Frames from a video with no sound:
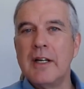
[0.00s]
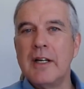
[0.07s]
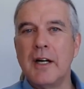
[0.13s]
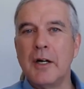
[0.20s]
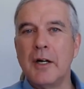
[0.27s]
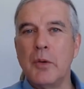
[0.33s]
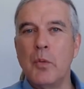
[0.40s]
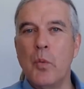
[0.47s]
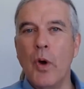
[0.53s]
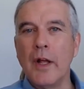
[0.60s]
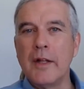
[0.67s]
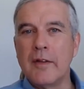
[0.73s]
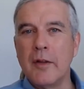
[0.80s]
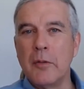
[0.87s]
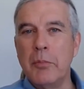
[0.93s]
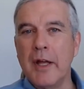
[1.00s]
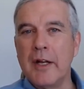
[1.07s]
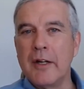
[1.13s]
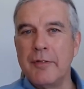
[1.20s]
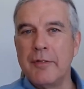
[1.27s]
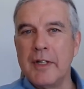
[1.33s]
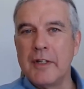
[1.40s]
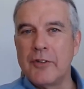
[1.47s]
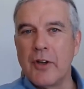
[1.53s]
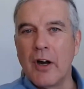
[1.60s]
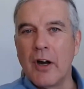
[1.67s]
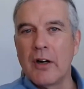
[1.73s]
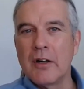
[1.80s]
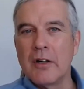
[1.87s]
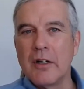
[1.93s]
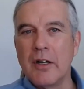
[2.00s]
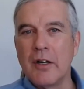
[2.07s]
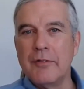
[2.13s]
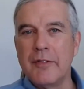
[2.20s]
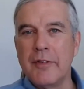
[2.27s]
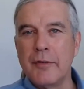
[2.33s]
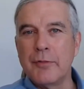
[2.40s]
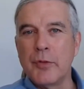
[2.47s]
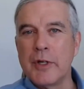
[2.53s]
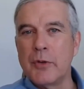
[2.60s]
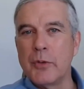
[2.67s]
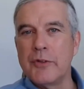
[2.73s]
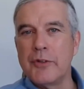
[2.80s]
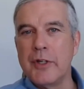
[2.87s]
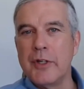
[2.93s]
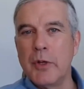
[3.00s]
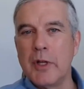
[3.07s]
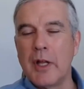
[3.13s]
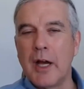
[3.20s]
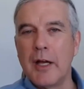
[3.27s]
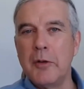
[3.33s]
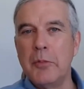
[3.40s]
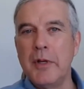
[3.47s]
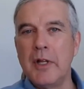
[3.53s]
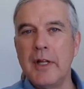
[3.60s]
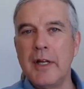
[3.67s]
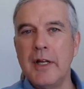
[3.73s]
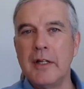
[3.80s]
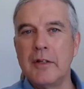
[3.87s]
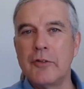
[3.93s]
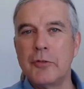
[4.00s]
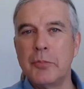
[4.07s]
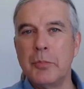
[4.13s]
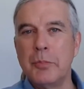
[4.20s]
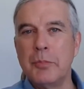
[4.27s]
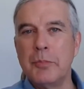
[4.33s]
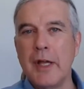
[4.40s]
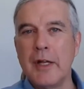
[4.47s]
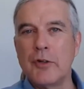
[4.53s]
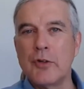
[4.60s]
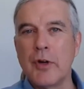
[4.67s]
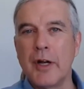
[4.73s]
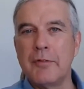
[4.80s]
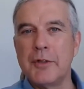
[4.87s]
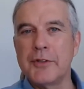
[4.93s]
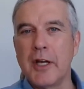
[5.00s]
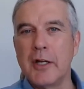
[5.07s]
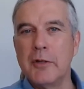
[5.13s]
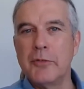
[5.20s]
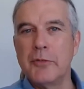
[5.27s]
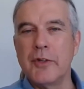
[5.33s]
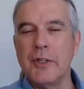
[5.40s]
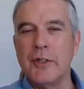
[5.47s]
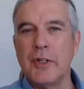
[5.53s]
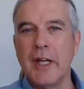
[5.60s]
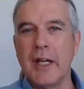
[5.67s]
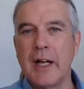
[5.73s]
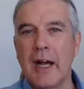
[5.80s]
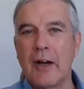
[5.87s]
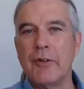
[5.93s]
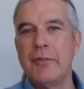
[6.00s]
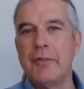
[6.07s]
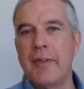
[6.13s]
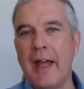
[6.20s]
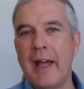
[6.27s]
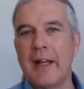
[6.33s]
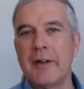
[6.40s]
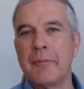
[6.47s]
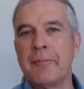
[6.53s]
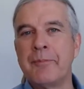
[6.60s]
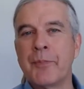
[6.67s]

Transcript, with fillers: uh, what the benefits are of the frequency, reliability, and, and travel times that you get out of that.